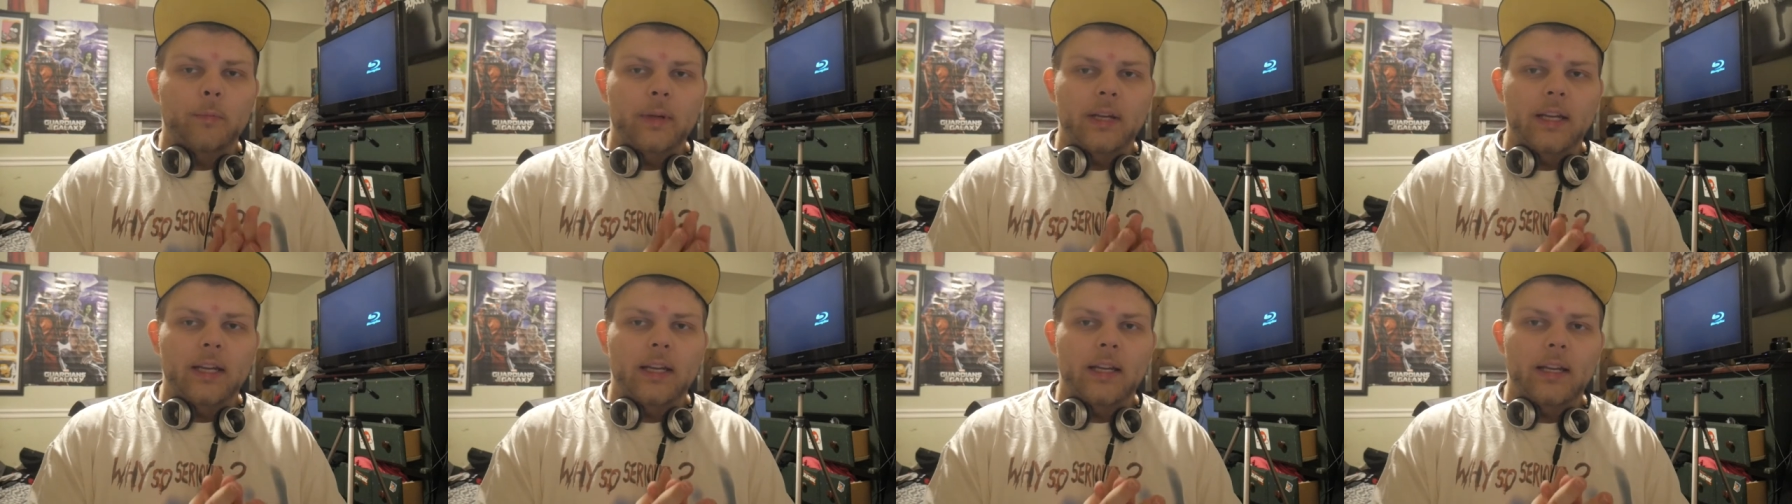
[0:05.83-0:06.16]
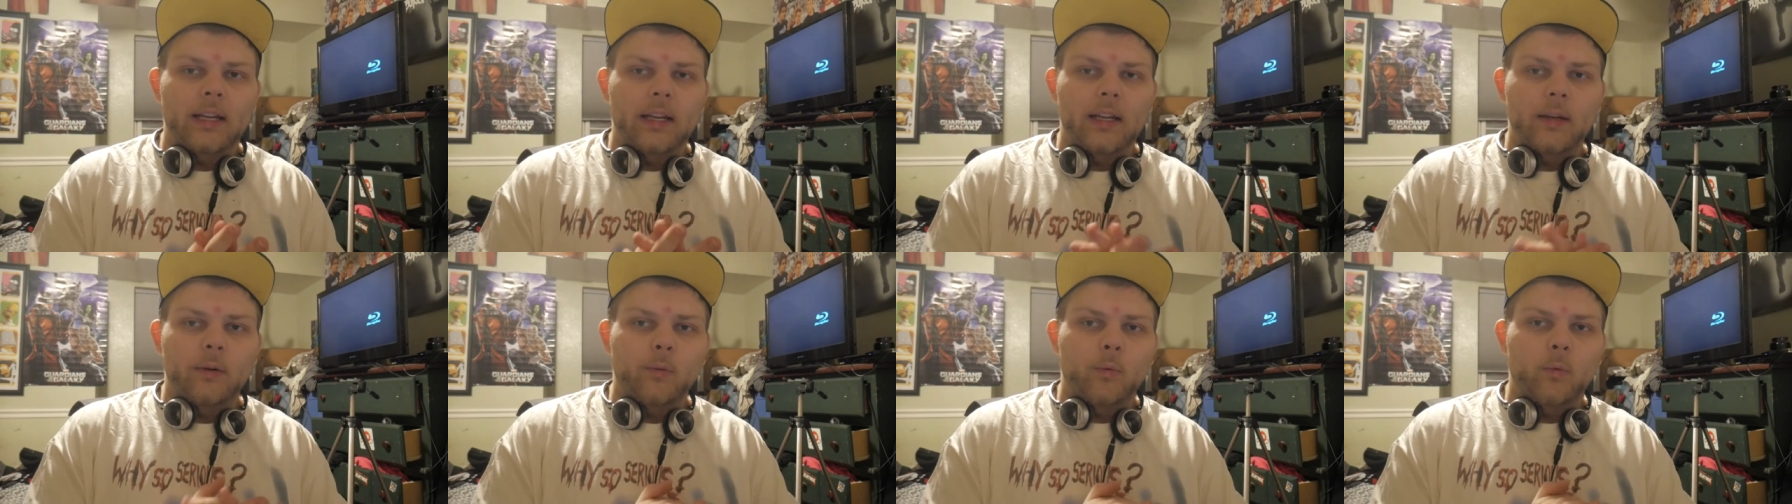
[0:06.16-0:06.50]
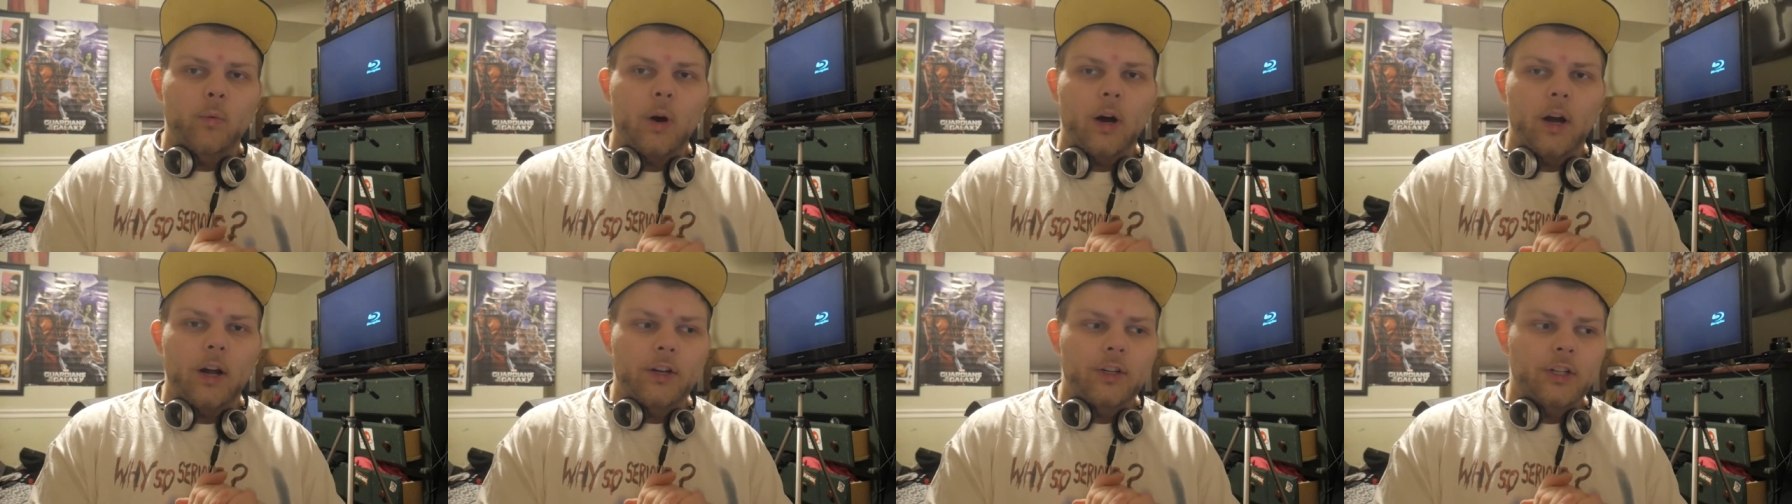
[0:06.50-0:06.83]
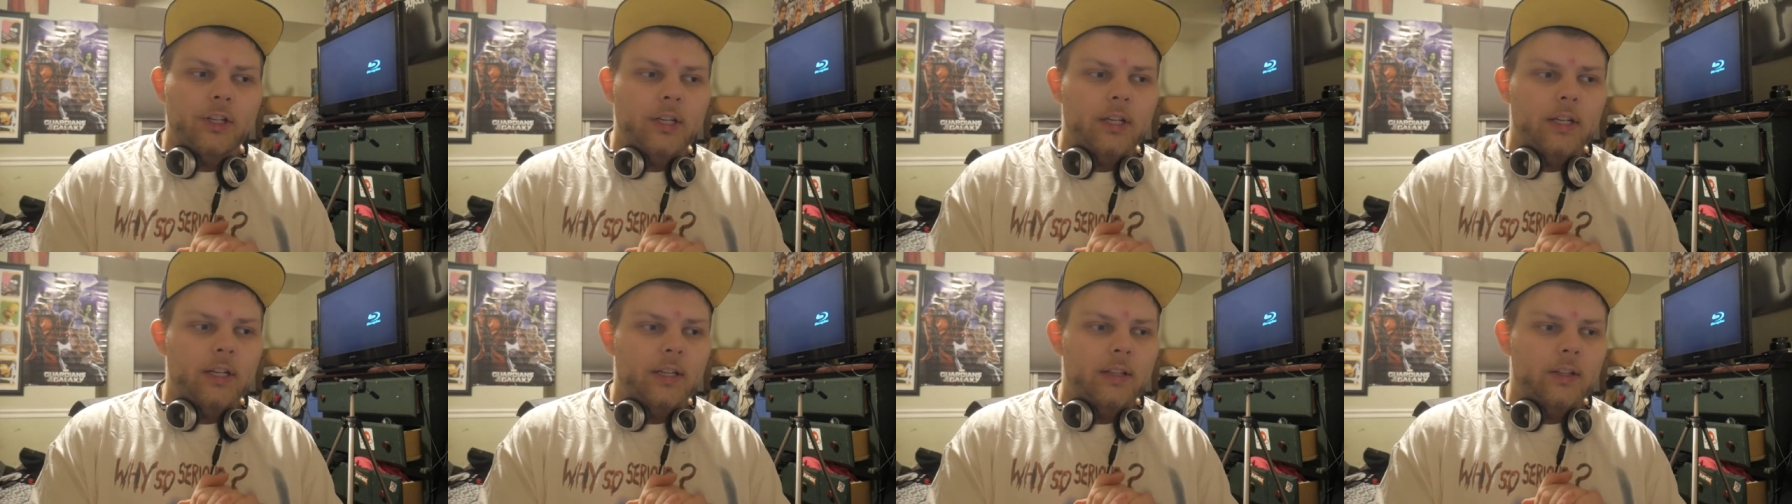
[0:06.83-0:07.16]
be
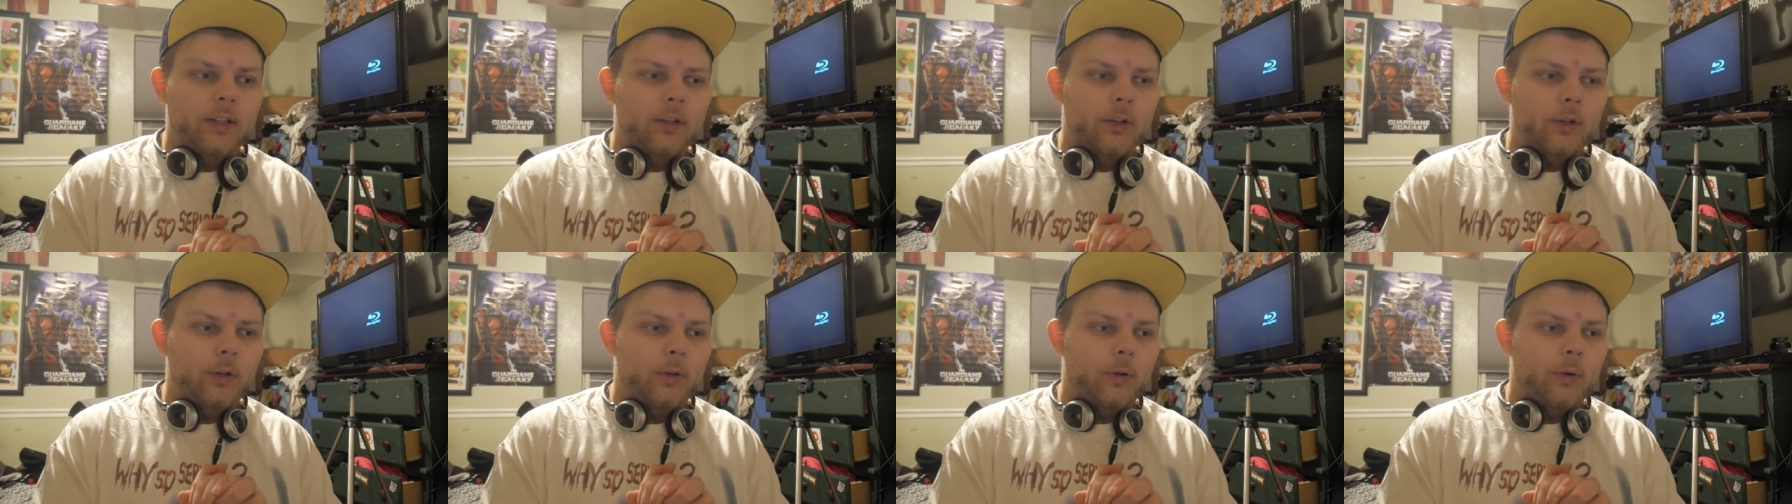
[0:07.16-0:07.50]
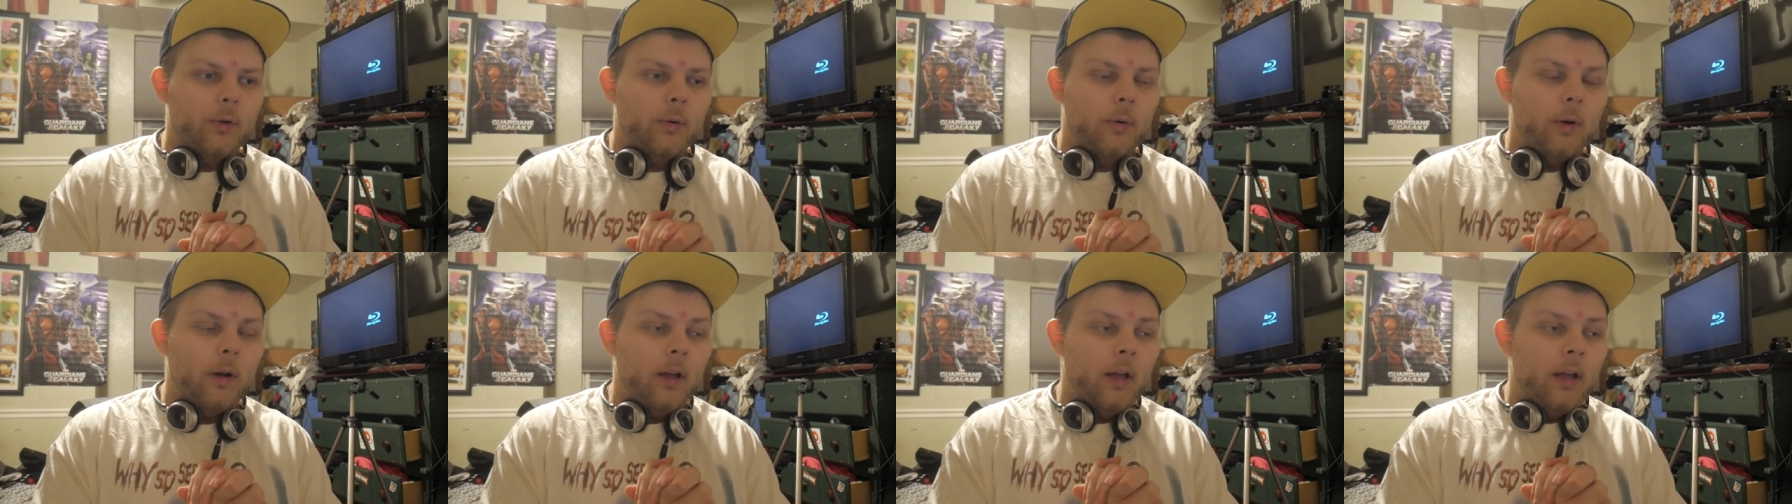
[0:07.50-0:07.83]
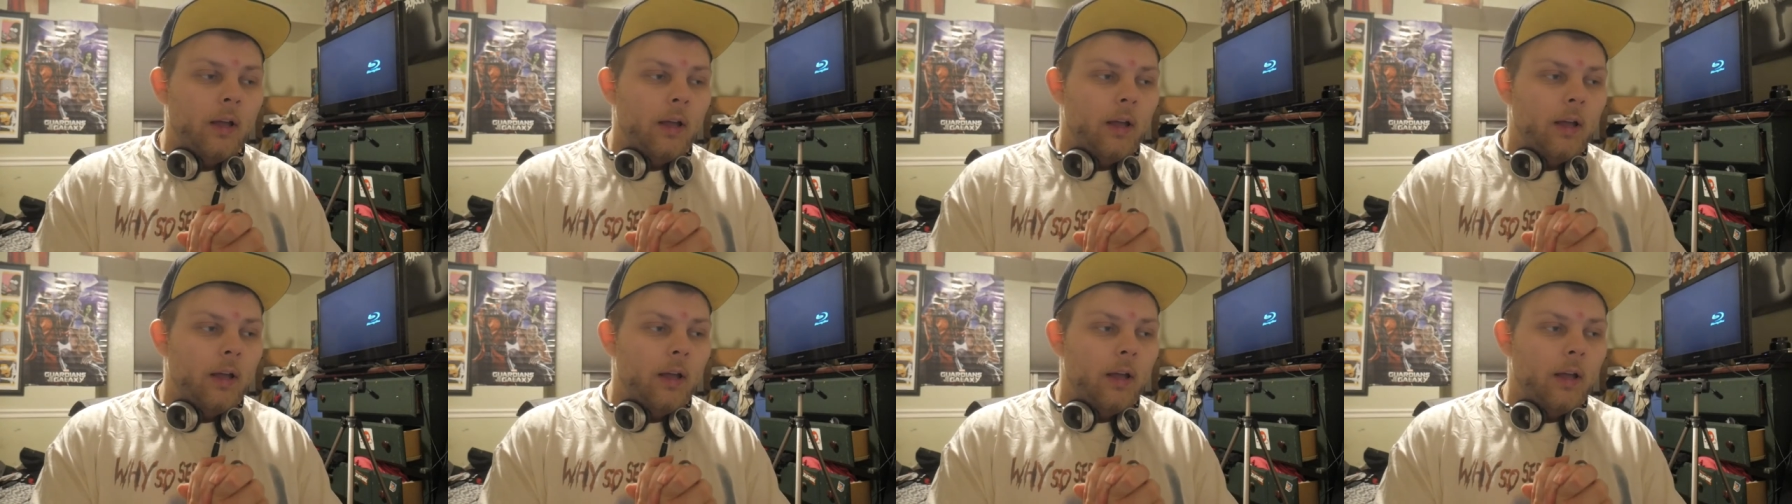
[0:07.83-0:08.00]
watching the new